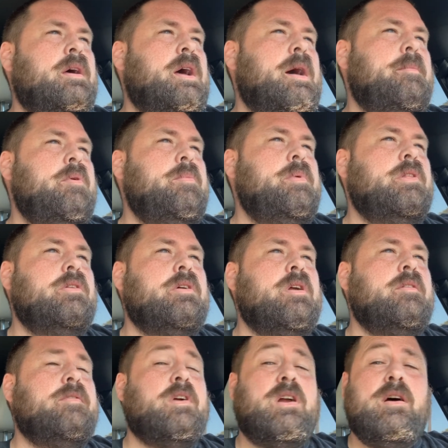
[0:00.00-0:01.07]
I'm going to be
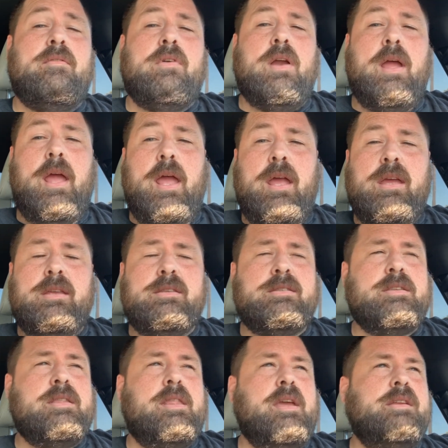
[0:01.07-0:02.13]
looking for cover
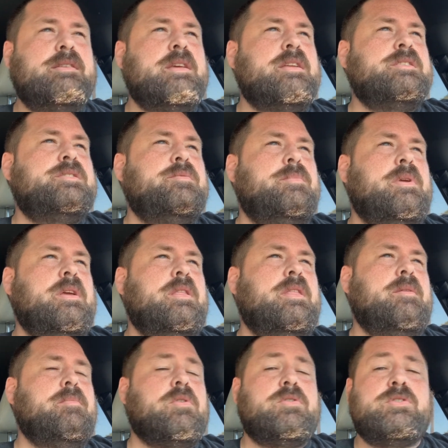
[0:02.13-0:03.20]
A's. They tend to be
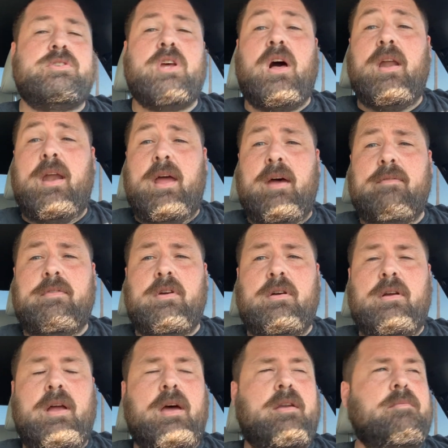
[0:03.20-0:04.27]
the most sought
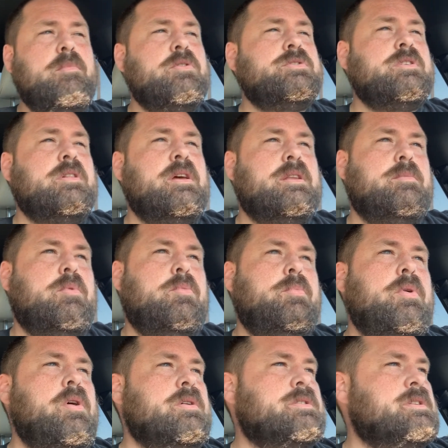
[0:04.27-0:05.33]
after out of most collectible
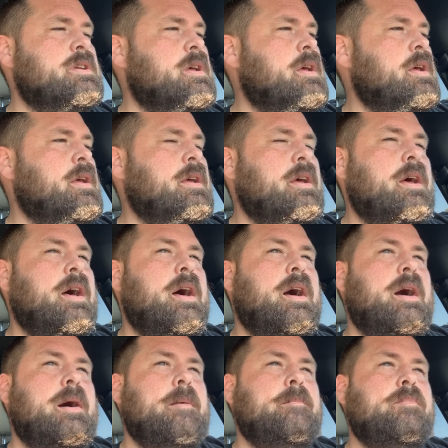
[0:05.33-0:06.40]
books.
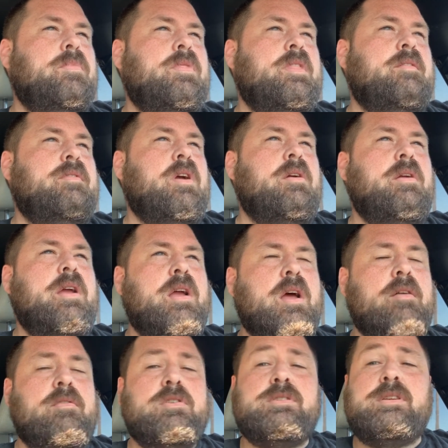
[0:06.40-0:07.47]
The variant
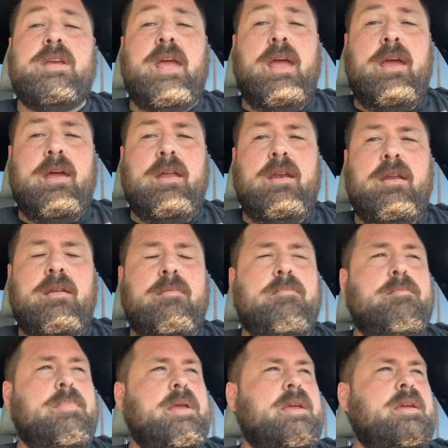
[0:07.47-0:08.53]
covers can
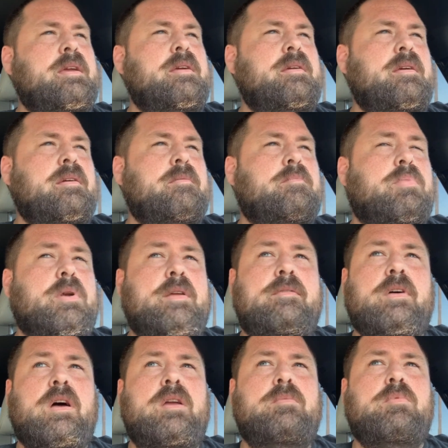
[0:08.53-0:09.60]
be pretty
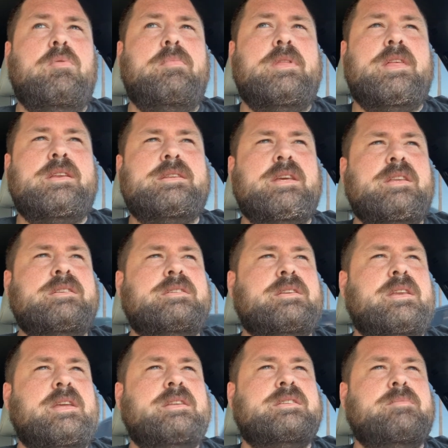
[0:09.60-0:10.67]
valuable, but they tend to
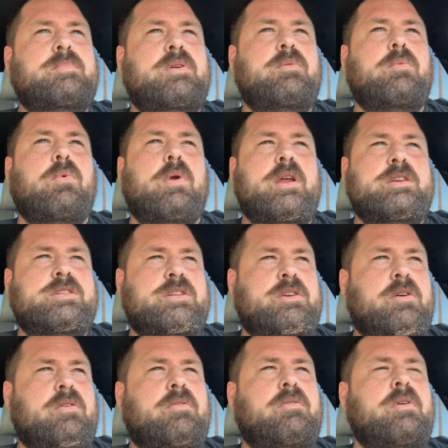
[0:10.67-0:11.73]
need to be
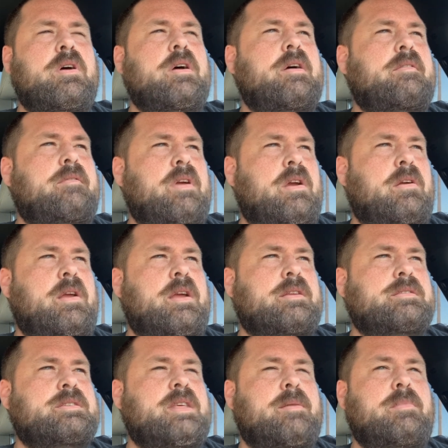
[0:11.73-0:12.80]
ratio
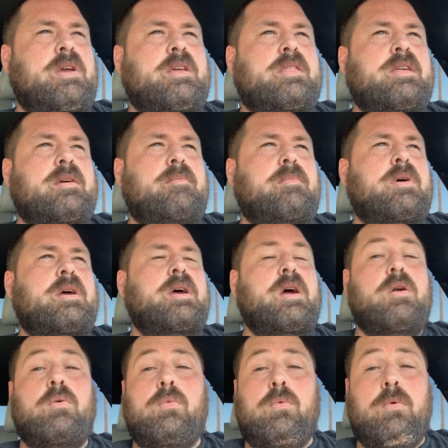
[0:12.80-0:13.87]
variants that make them
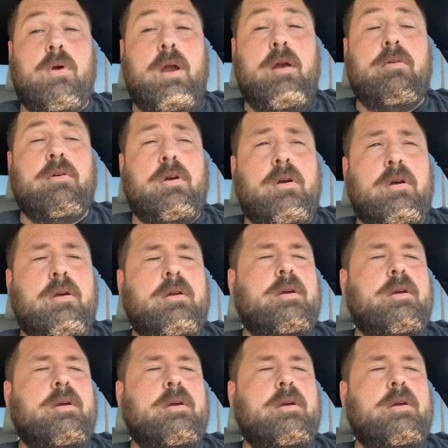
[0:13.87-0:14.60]
rarer